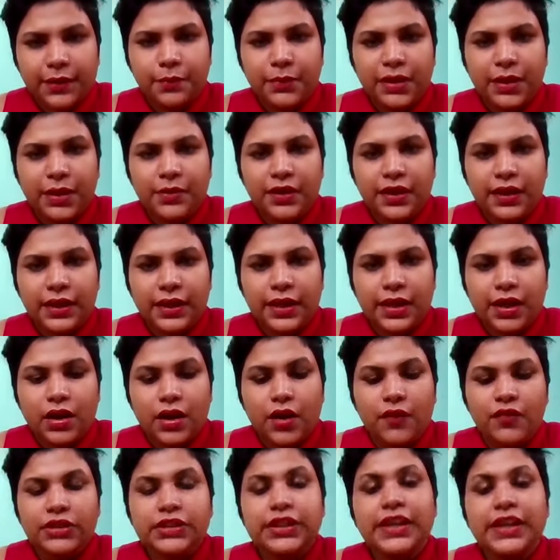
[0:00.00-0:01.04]
maybe
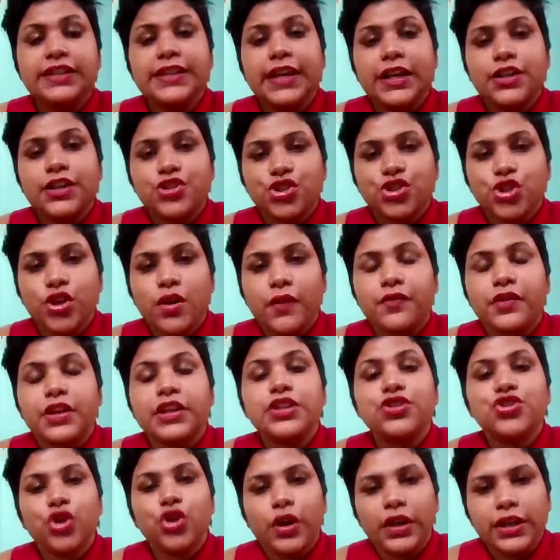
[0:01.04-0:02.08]
with the intention of
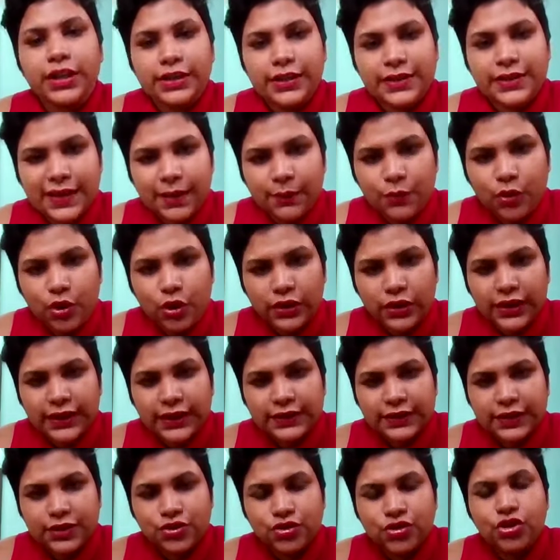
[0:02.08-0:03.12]
rejoining the same
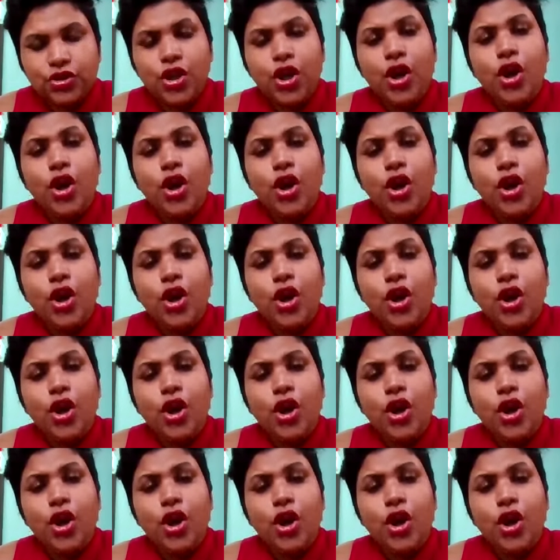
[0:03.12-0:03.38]
organization